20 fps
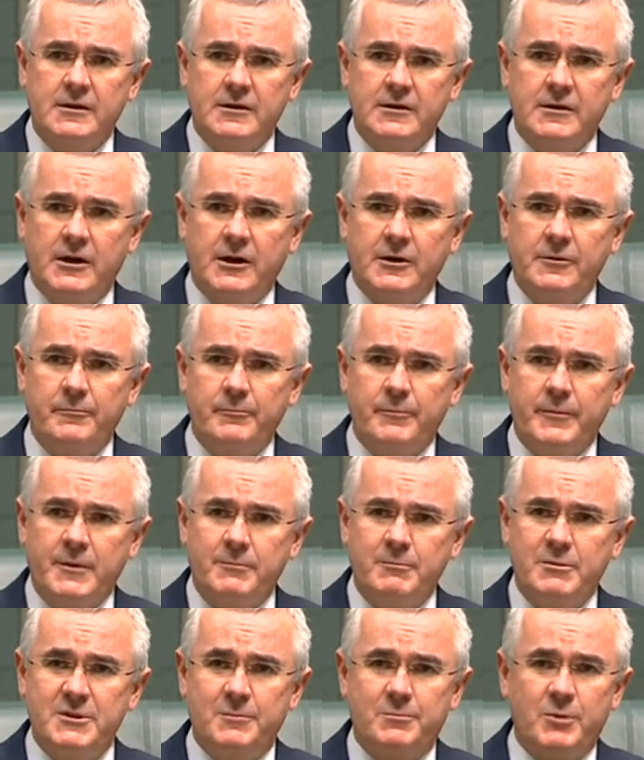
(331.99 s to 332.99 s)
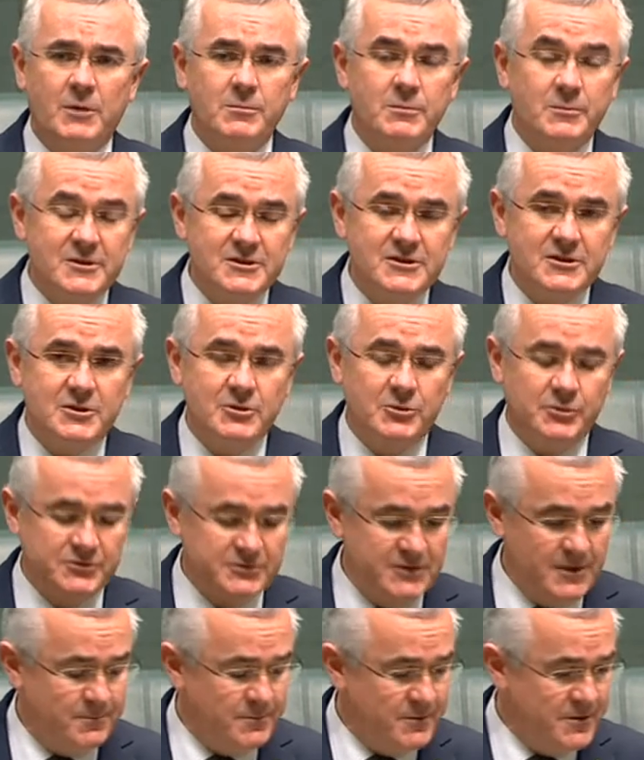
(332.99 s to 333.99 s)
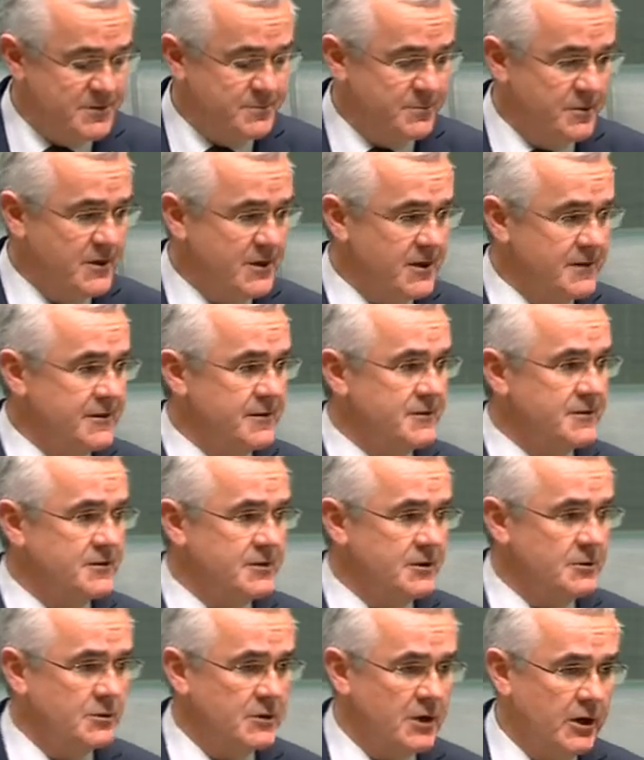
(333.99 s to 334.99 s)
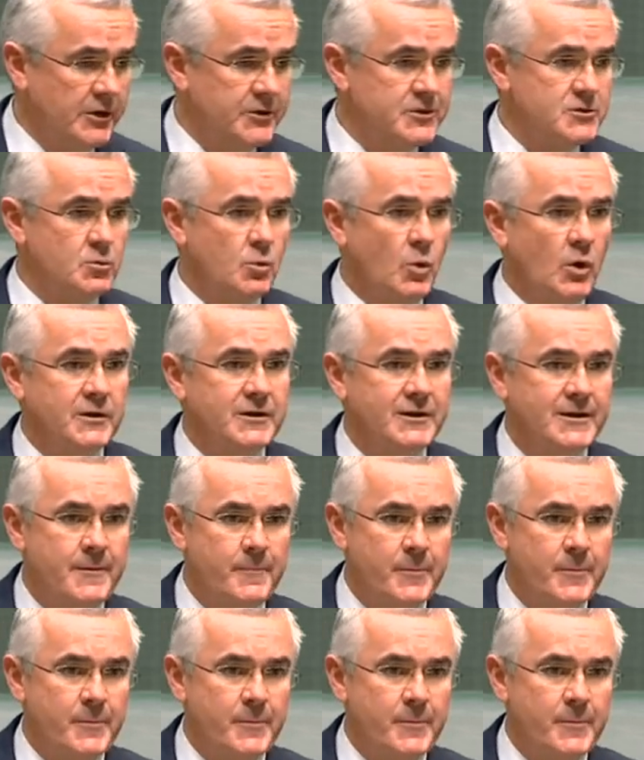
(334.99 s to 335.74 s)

You know, but the problem is, of course, Deputy Speaker, that the telcos want